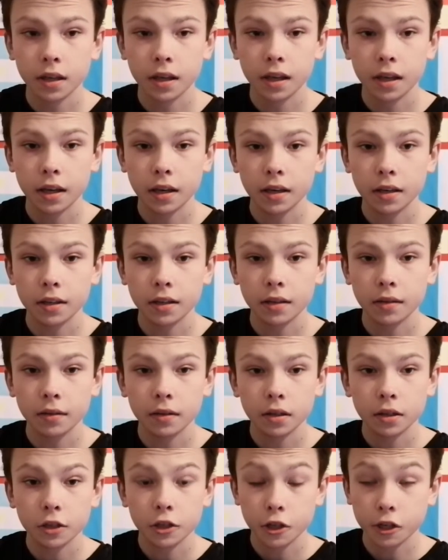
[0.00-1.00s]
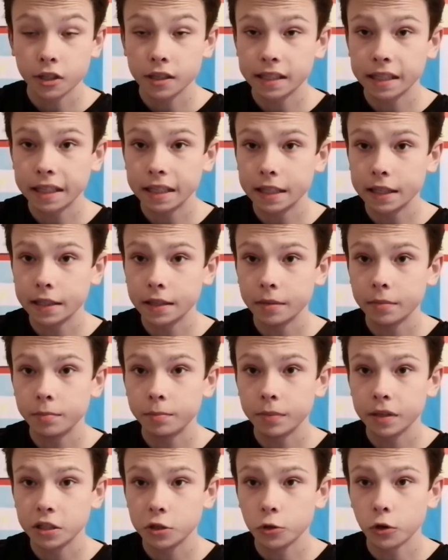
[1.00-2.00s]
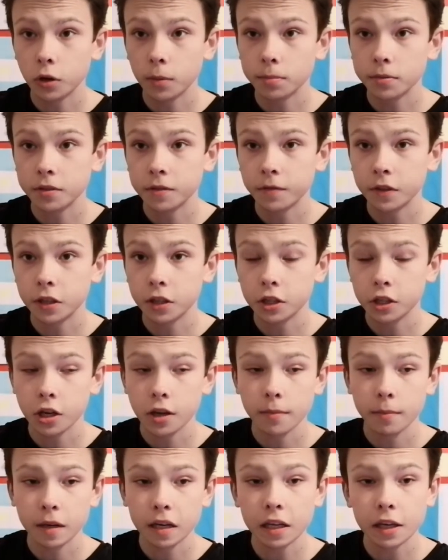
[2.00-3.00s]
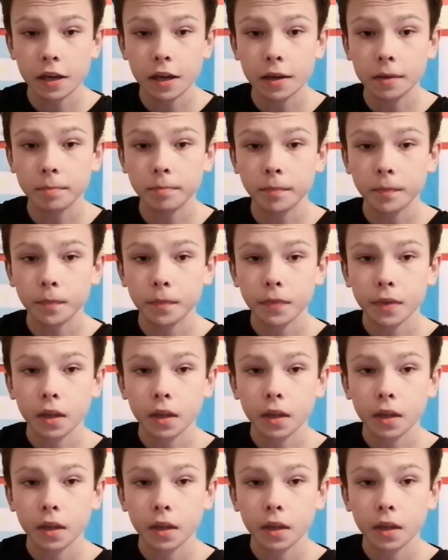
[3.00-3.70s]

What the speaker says: And should he be dropped for the Germany game?